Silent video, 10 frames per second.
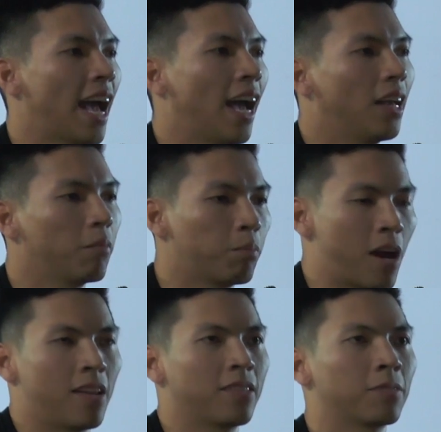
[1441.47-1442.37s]
that
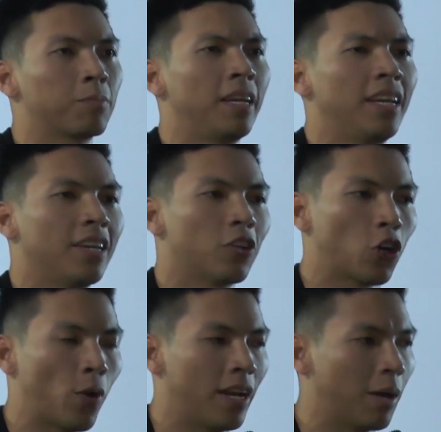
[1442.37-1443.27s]
bothered me
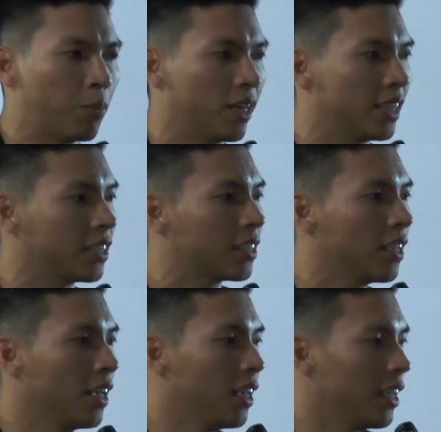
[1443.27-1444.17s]
growing up was
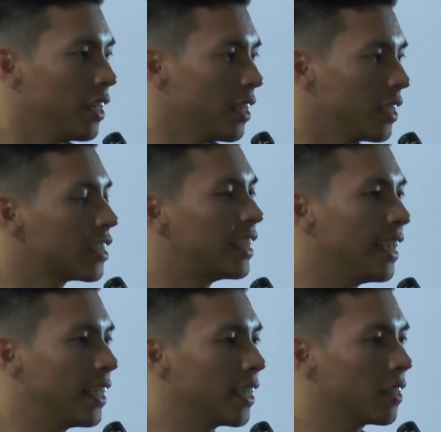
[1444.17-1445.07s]

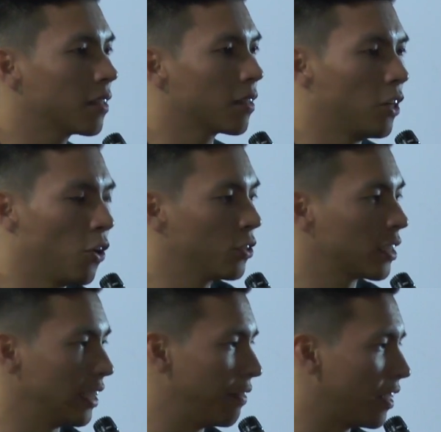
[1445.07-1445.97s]
seeing those
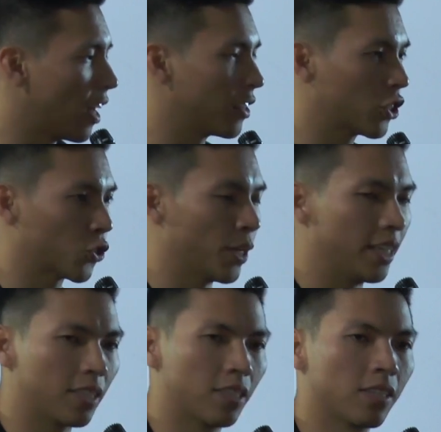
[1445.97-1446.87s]
living on the
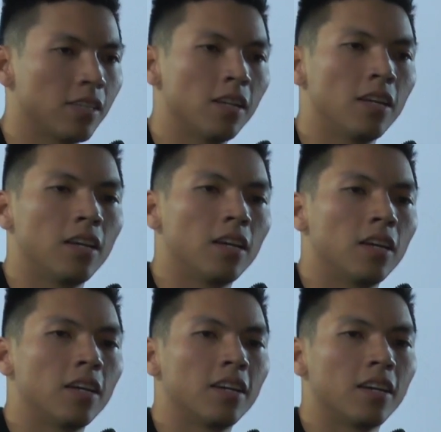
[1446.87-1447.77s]
streets.
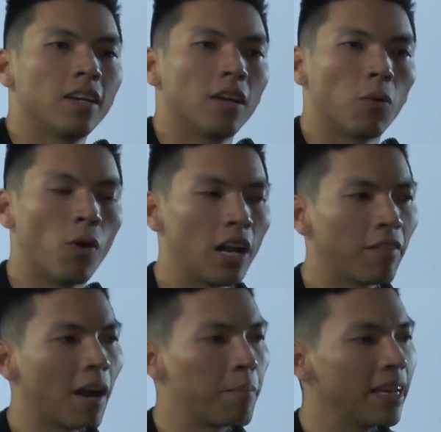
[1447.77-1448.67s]
One
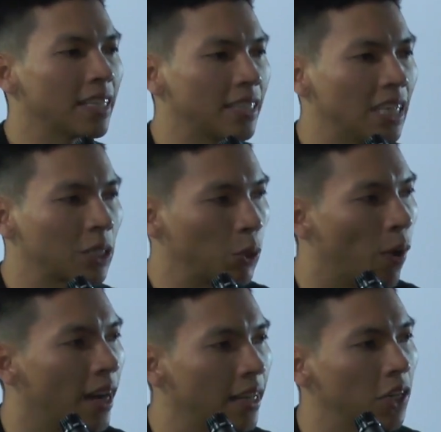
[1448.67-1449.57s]
of our biggest things we
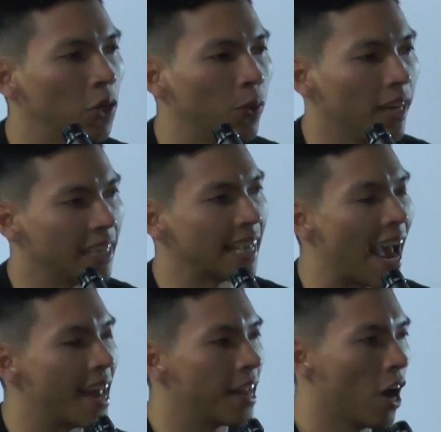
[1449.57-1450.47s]
want to do is
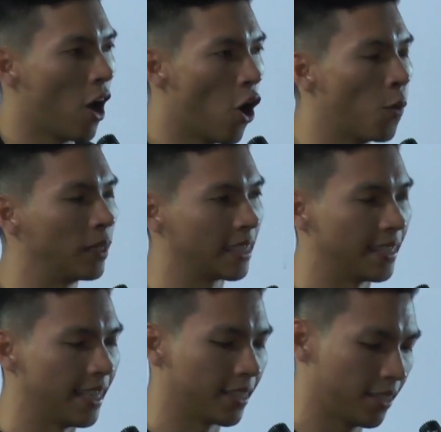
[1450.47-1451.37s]
end
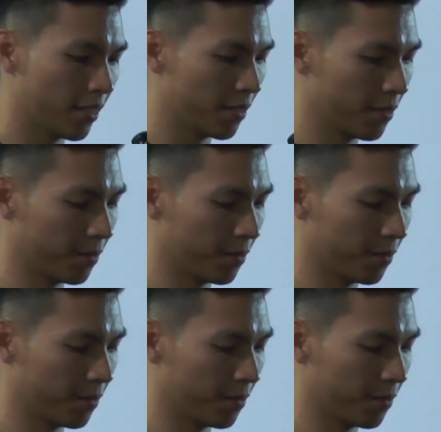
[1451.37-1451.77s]
homelessness.